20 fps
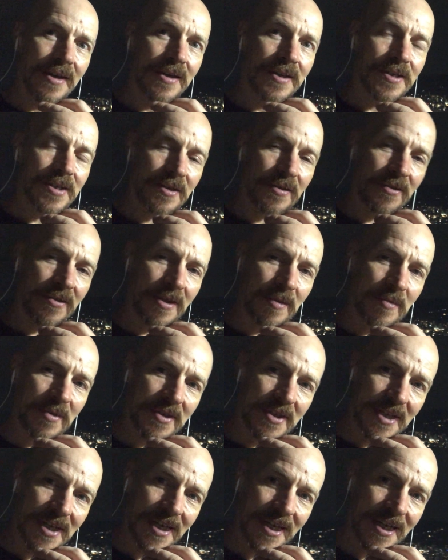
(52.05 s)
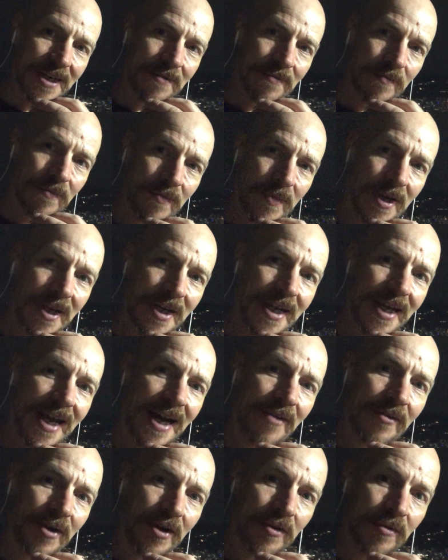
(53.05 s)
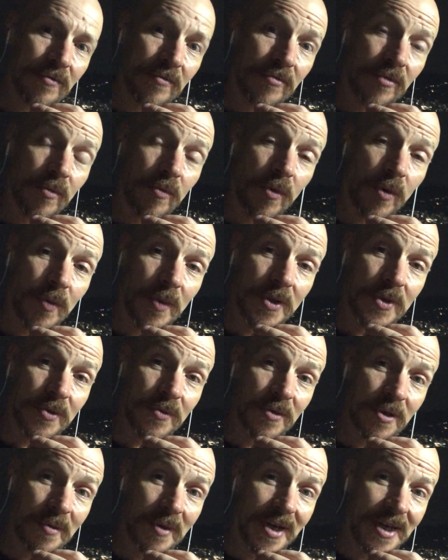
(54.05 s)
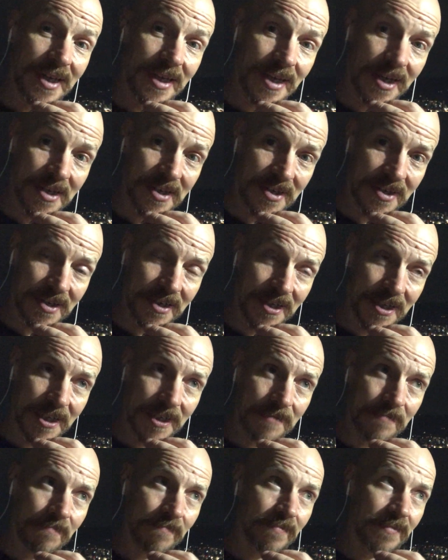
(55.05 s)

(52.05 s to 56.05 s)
So the theme of today, we're going to carry on from what we talked about yesterday.